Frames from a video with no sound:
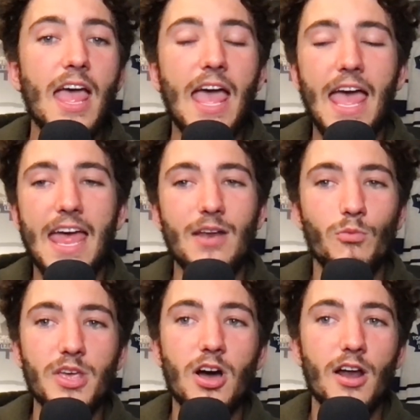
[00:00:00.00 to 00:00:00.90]
And
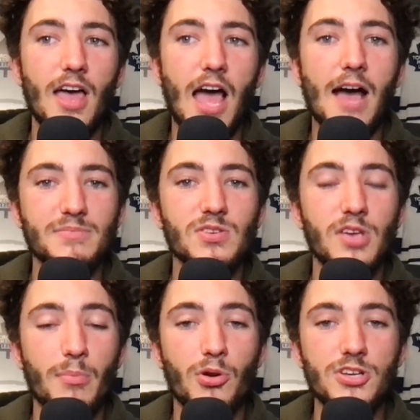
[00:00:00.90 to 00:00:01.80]
we got to
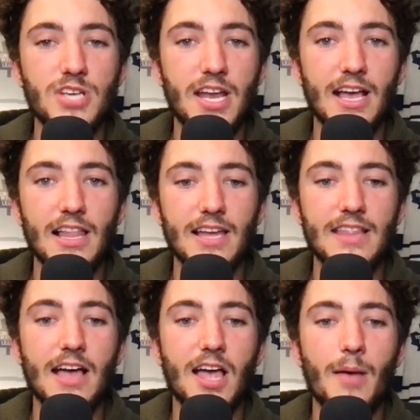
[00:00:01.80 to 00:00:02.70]
absolutely appreciate a guy like
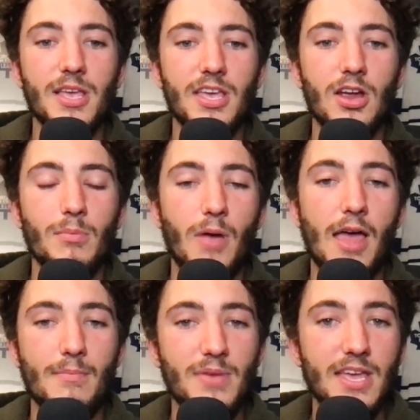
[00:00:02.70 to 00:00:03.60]
that coming here
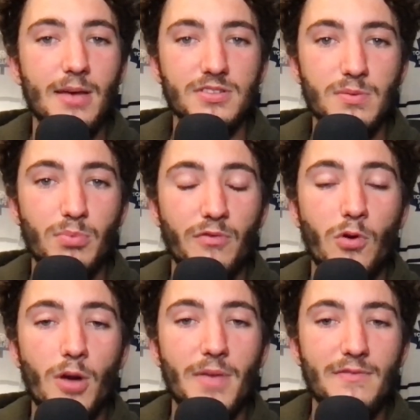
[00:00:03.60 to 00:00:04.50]
and being able to
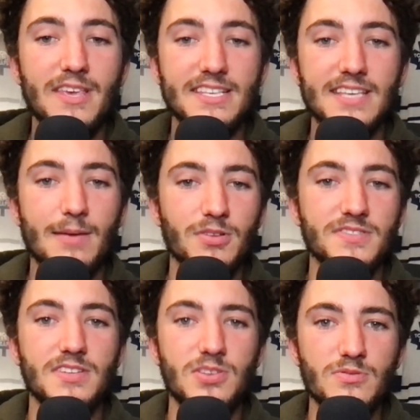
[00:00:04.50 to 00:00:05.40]
perform if he's able
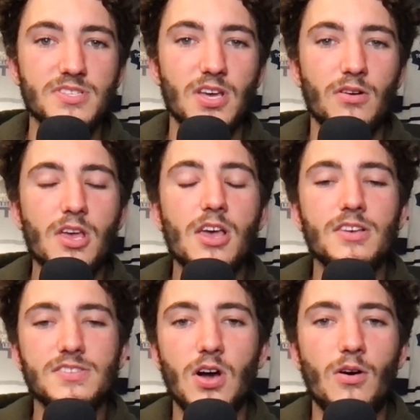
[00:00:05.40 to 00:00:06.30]
to do so.
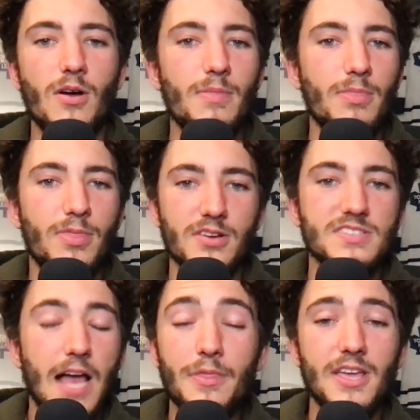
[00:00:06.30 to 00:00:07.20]
So there's
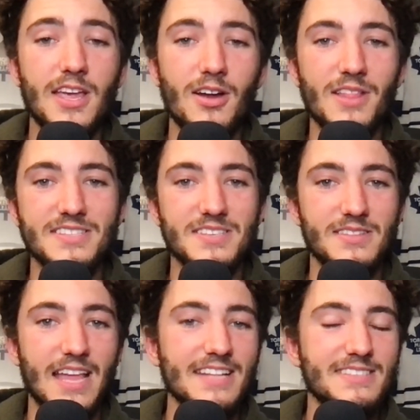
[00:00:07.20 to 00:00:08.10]
nothing here
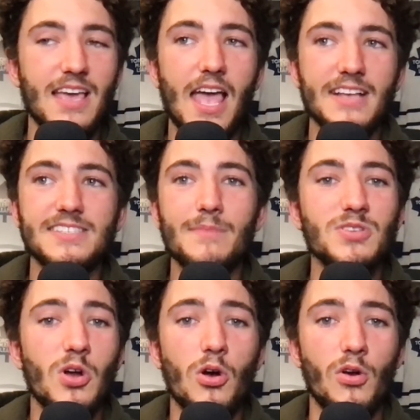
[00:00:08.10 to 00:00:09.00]
that's
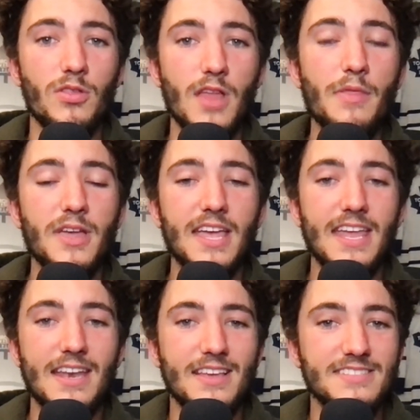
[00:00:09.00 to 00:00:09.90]
exceptional or nothing
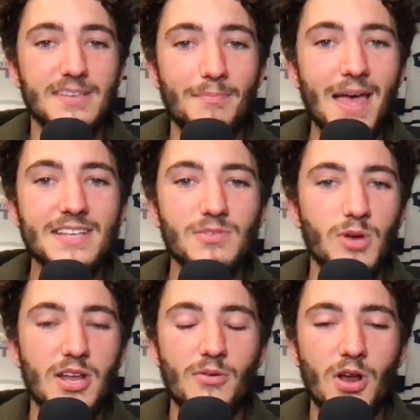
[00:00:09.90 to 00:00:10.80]
in cement.
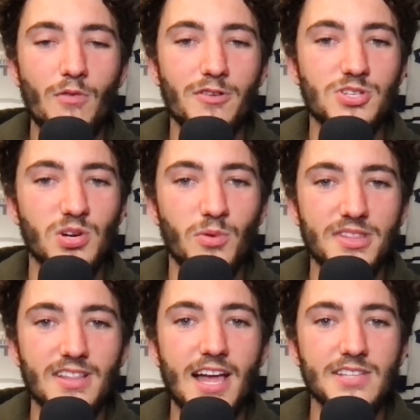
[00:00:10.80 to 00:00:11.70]
We don't know for sure what
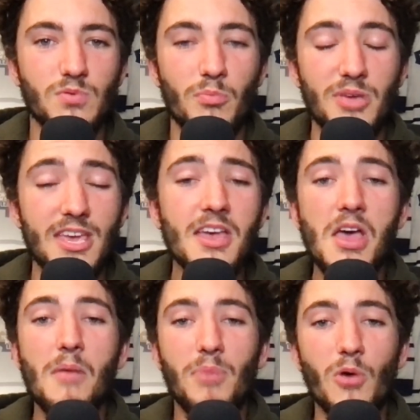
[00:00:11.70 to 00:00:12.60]
the lines will be,
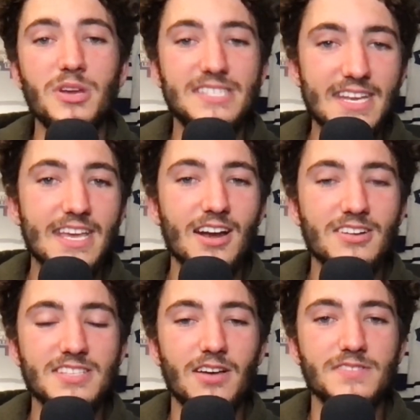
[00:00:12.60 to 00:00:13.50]
but we did get
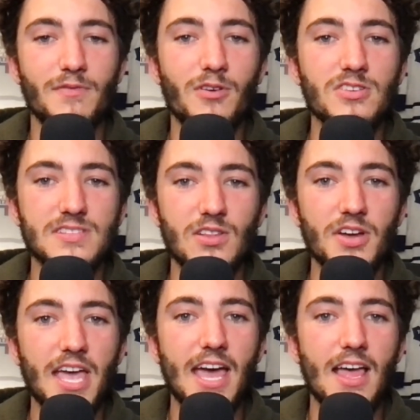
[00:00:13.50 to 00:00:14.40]
ourselves a first
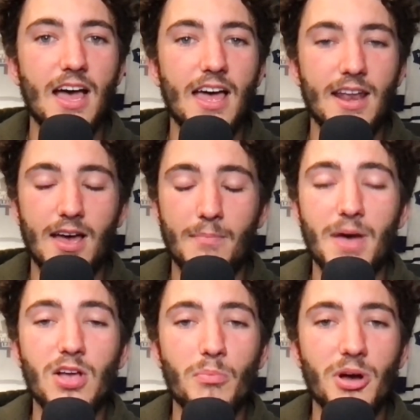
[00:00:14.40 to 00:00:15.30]
look at
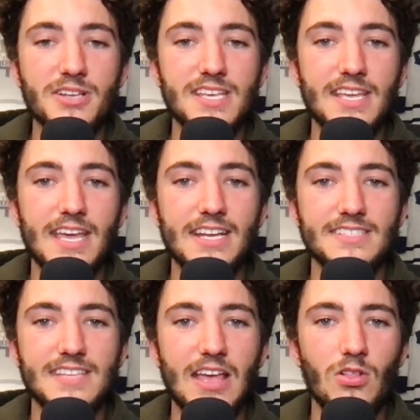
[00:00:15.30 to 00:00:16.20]
Michael Bunting getting to
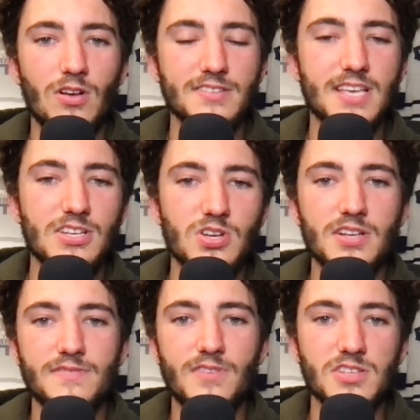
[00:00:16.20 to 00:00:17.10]
skate alongside
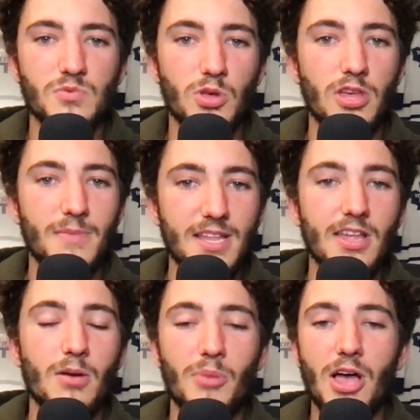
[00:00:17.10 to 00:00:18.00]
John Tavares, William
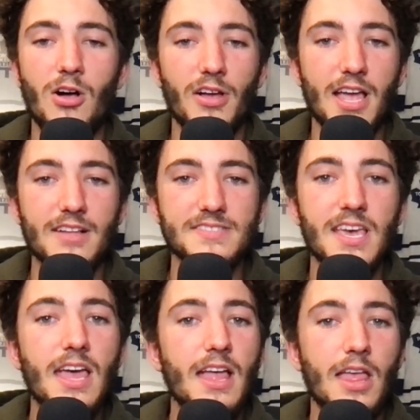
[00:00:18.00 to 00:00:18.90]
Nylander. By all accounts,
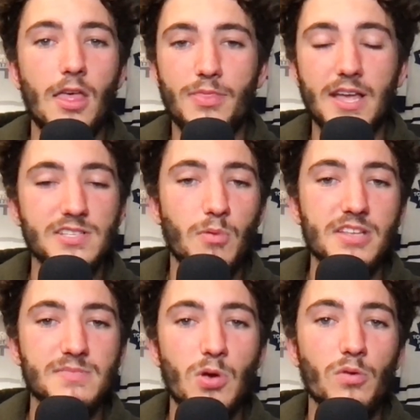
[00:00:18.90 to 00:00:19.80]
things
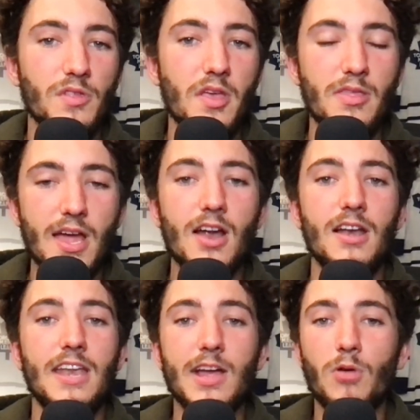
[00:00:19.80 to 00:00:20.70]
went smoothly there.
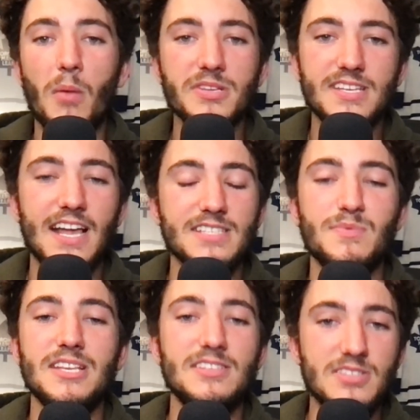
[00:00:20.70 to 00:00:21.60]
Nick Robertson has
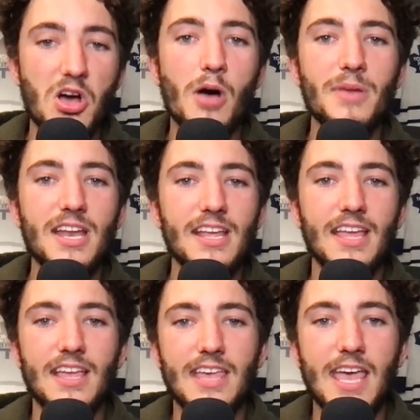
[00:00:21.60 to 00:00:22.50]
been dominating
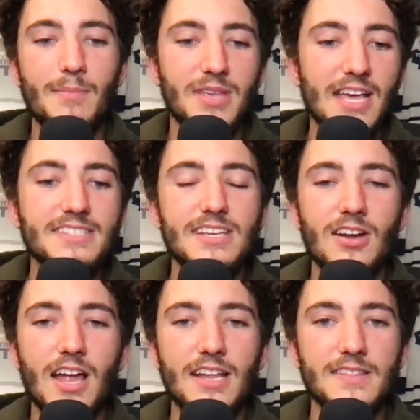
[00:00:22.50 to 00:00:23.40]
in camp. Yet to
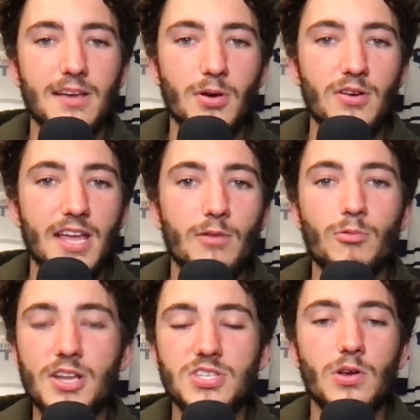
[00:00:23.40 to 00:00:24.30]
hear anything about Nick
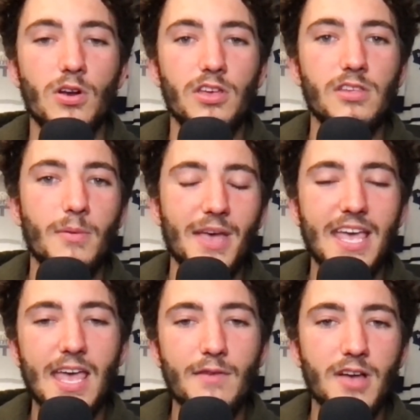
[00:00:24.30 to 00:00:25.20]
Ritchie or Ilya
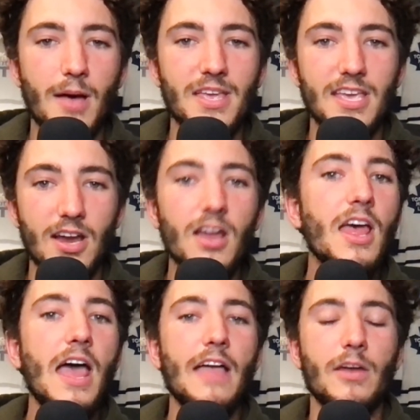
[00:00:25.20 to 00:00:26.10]
Mikheyev coming here.
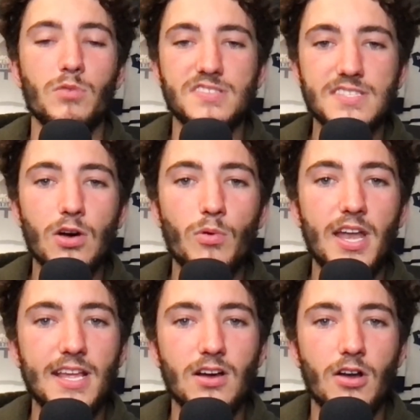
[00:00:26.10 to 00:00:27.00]
And then we're still
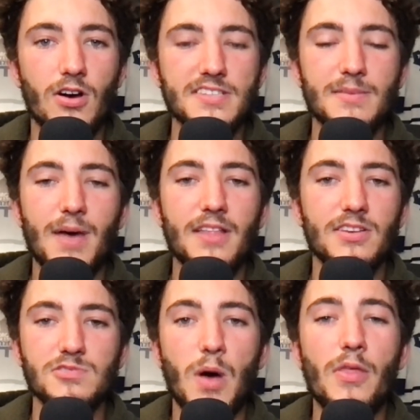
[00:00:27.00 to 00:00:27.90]
waiting on Austin
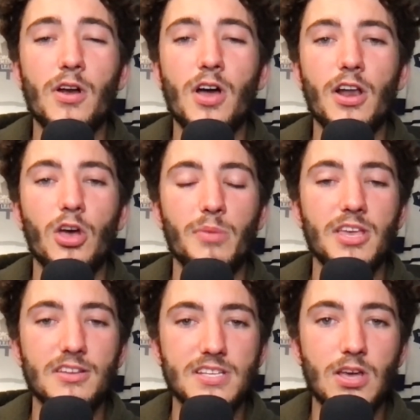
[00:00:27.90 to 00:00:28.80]
Matthews, whether or not he'll be
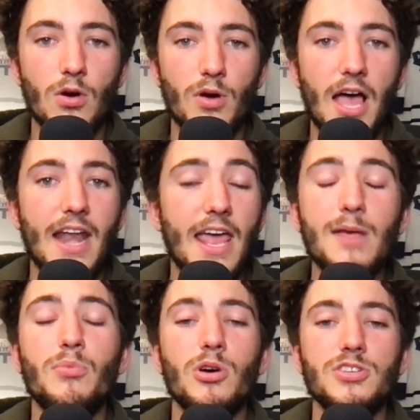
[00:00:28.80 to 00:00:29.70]
good to go at any
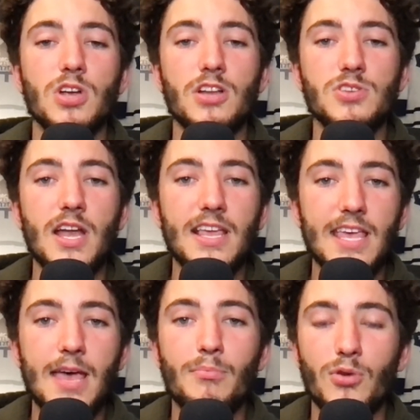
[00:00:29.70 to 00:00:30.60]
point during training
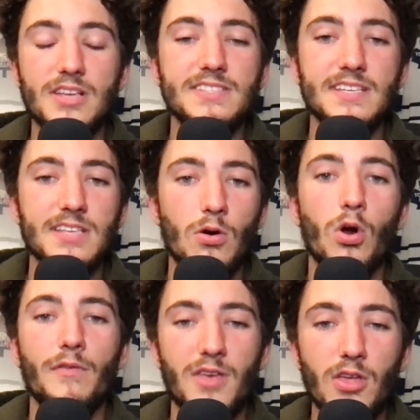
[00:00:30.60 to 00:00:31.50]
camp, preseason,
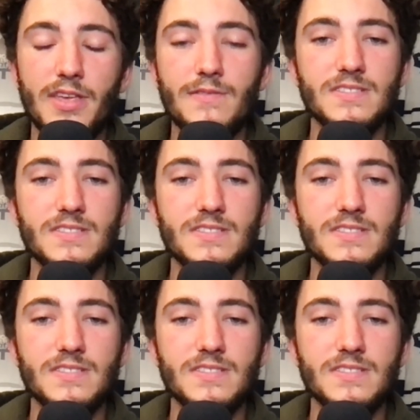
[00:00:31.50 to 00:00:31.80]
or if he'll even